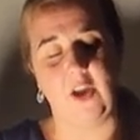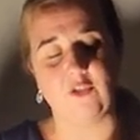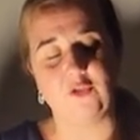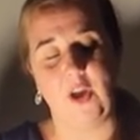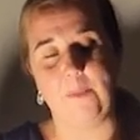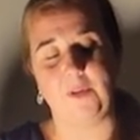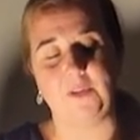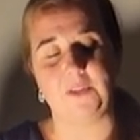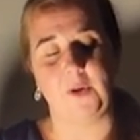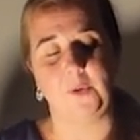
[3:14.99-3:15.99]

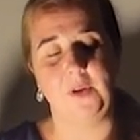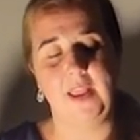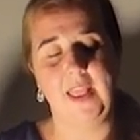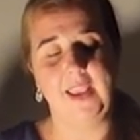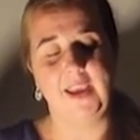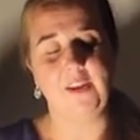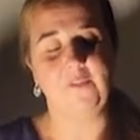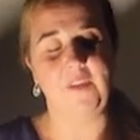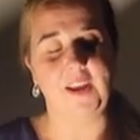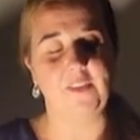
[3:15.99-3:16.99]
tropical zone can
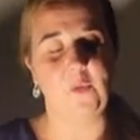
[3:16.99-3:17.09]
affect the